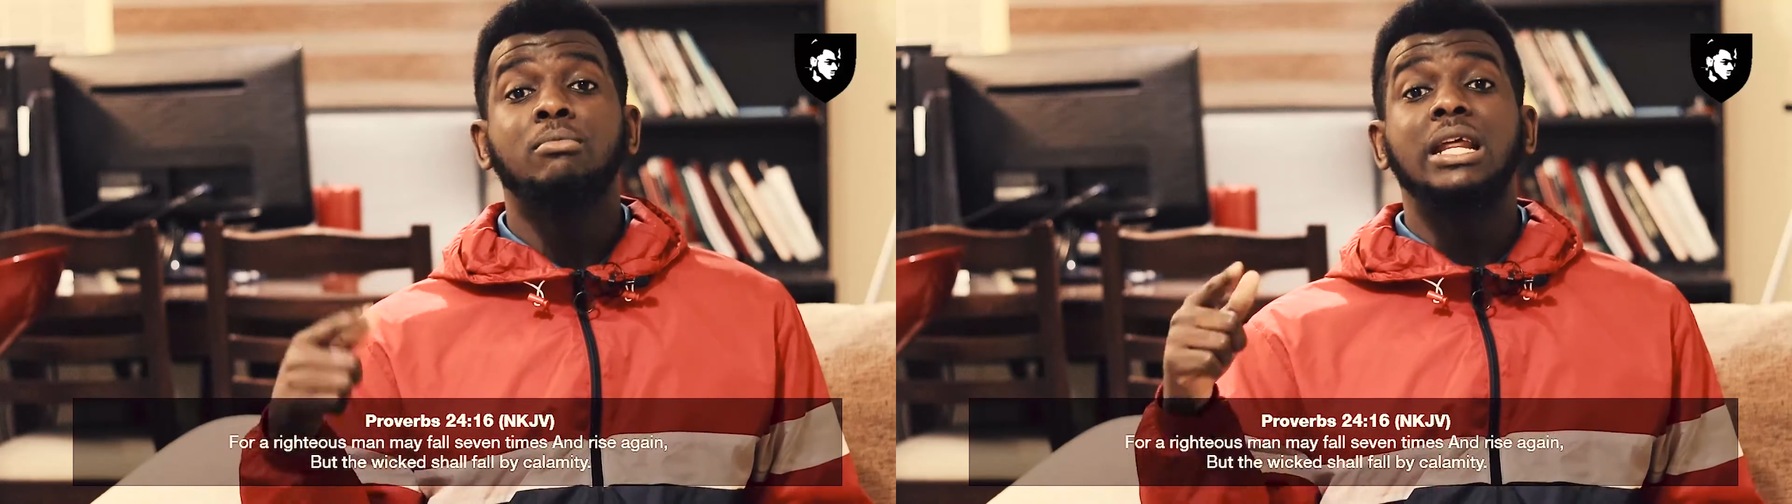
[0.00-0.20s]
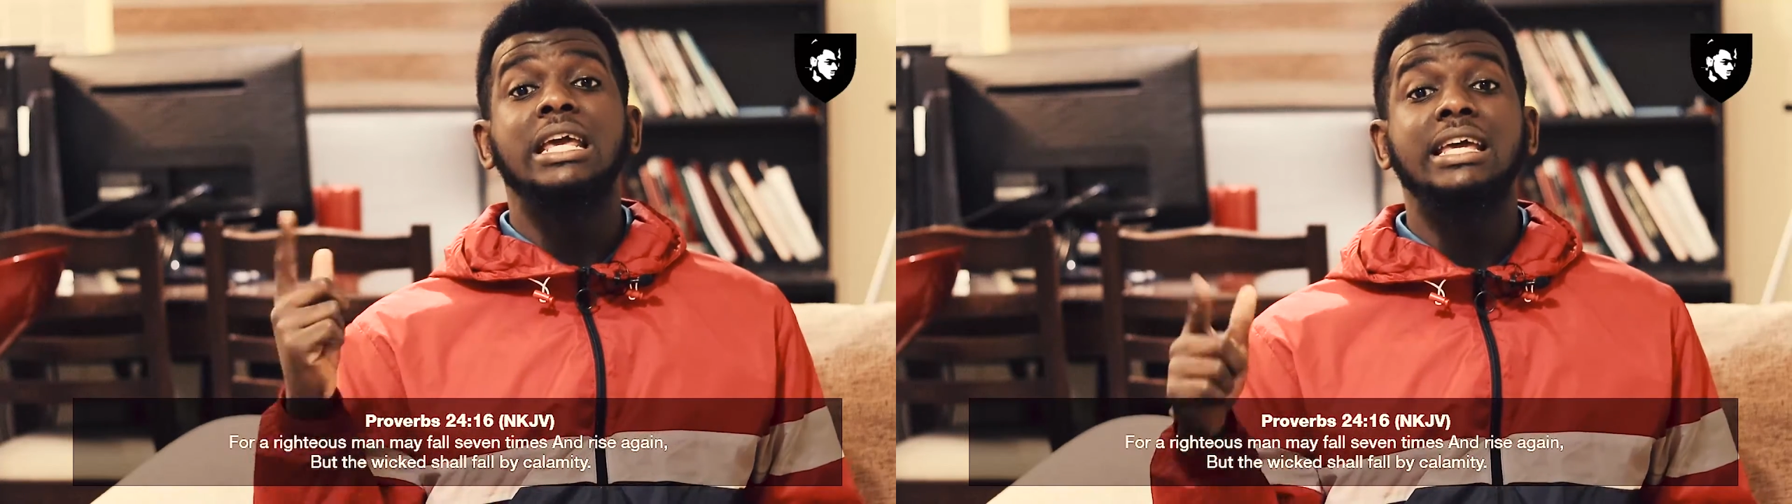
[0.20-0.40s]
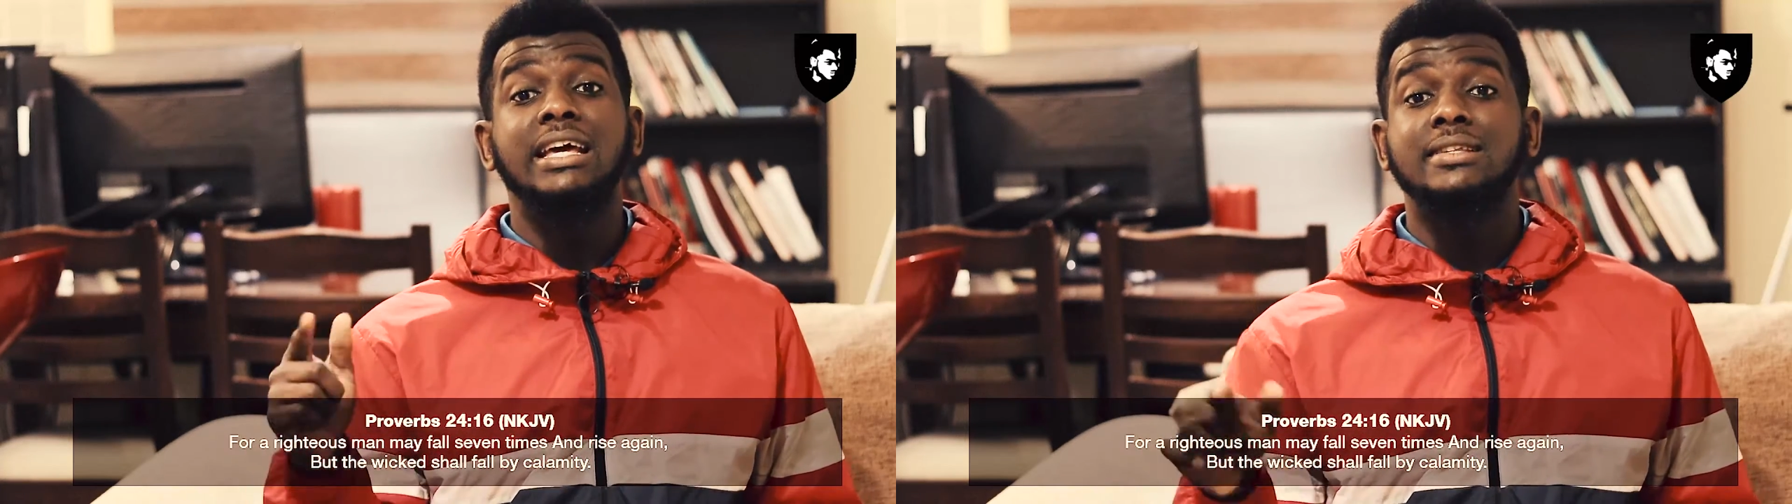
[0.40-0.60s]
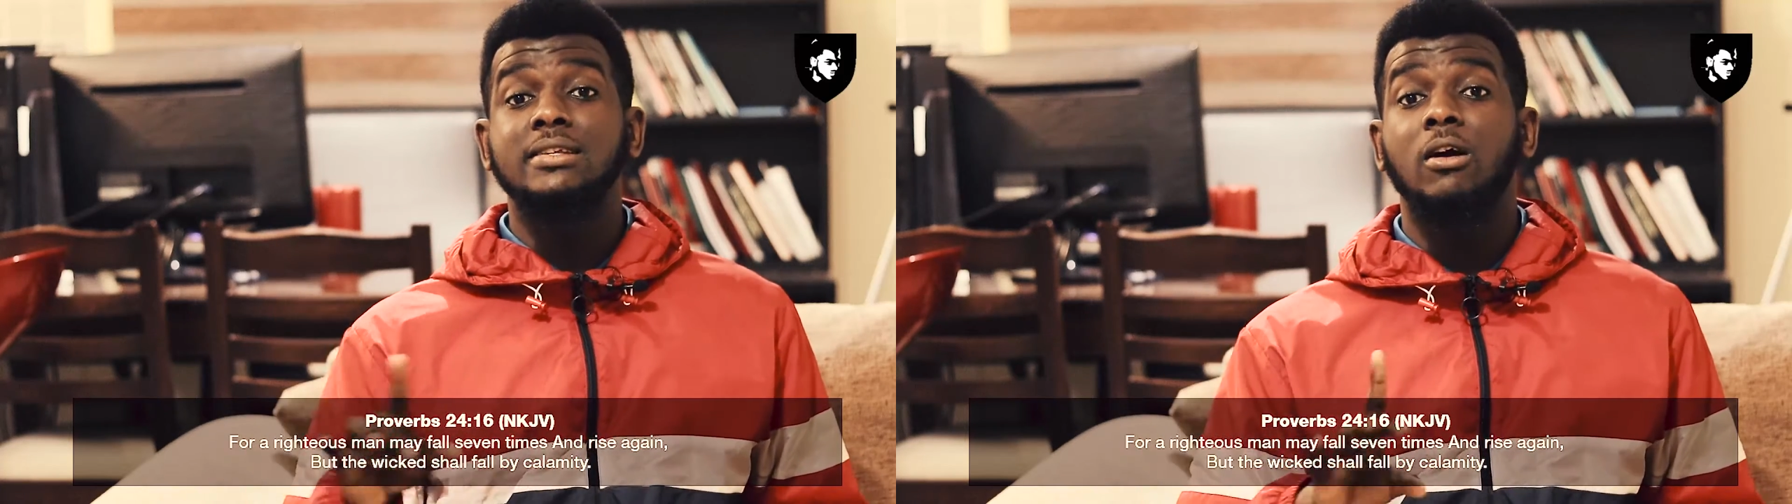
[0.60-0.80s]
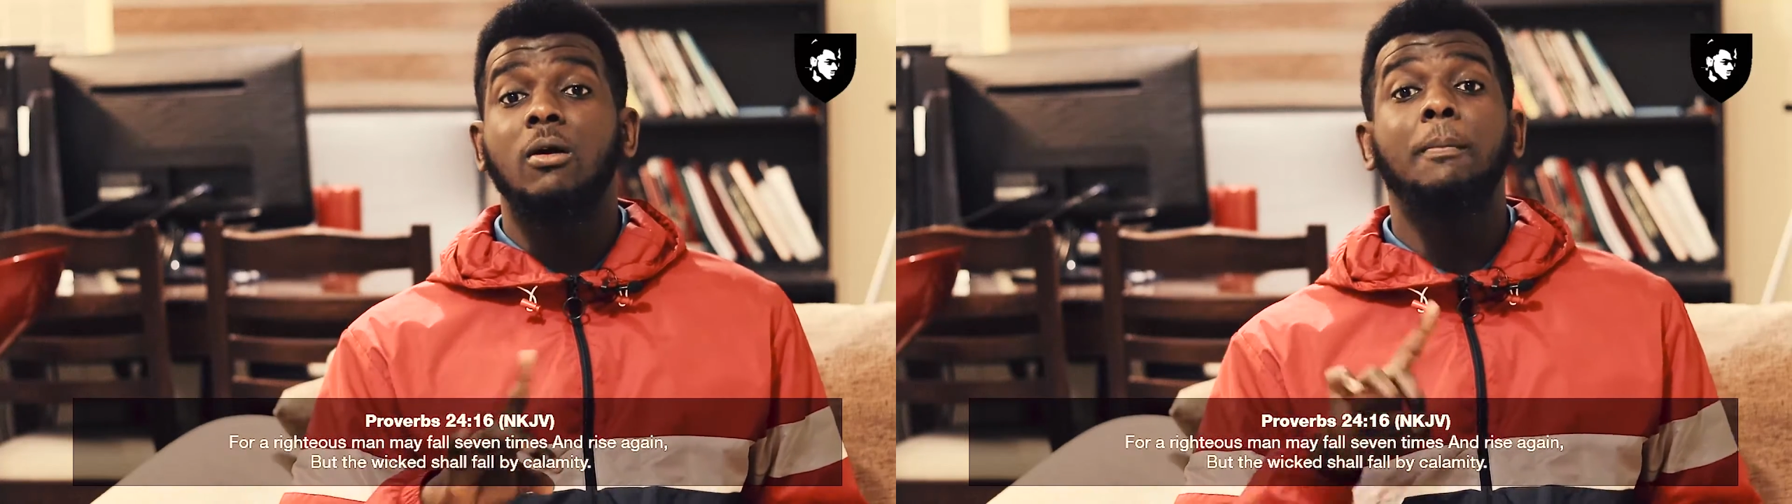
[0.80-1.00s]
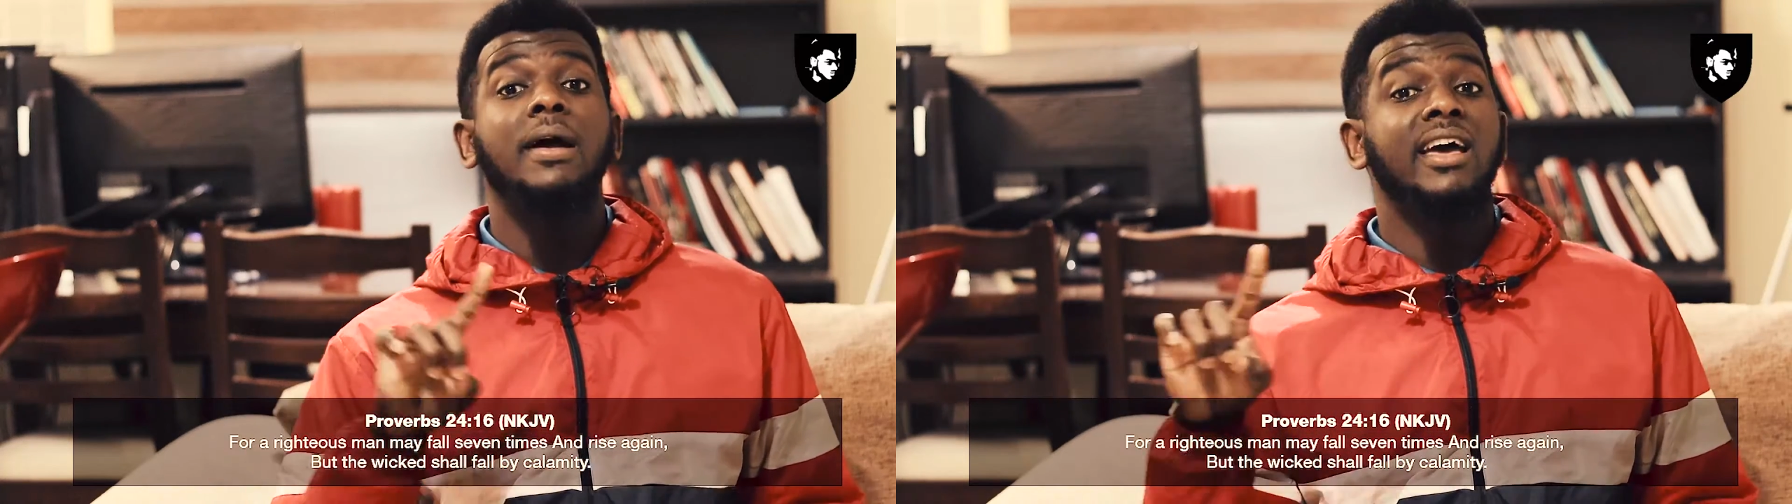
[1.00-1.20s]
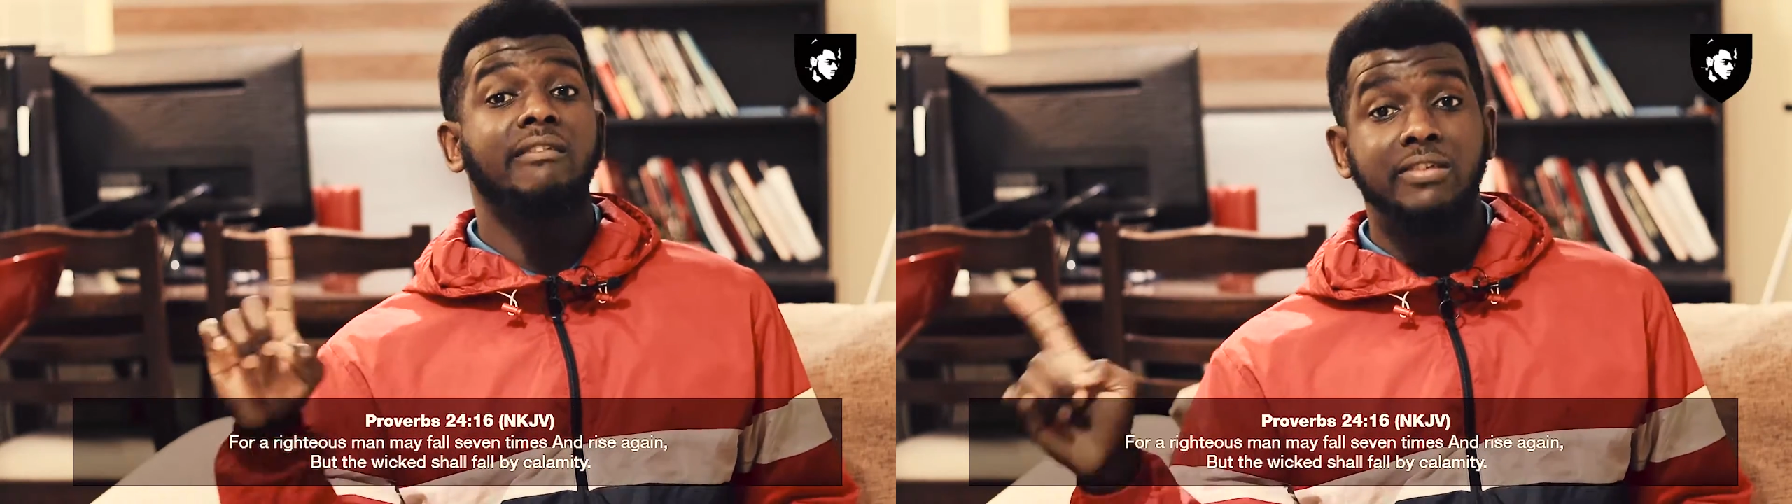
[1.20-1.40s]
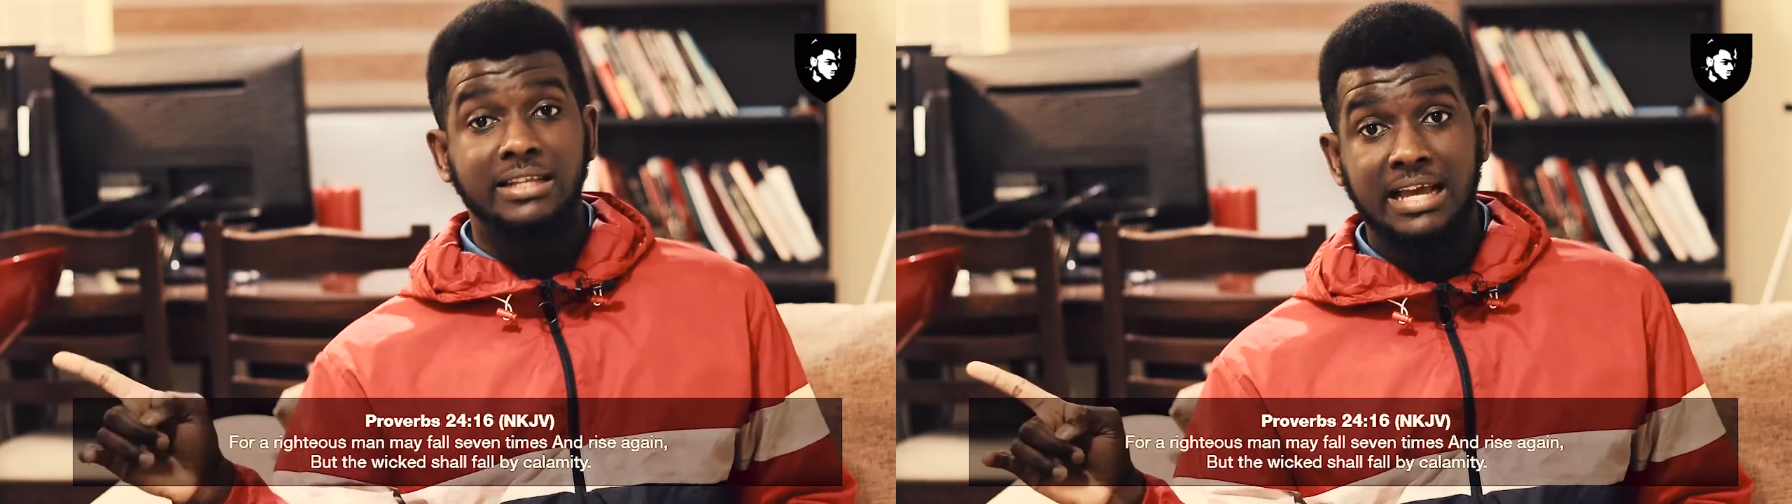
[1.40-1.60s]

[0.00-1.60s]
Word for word: but he gets up every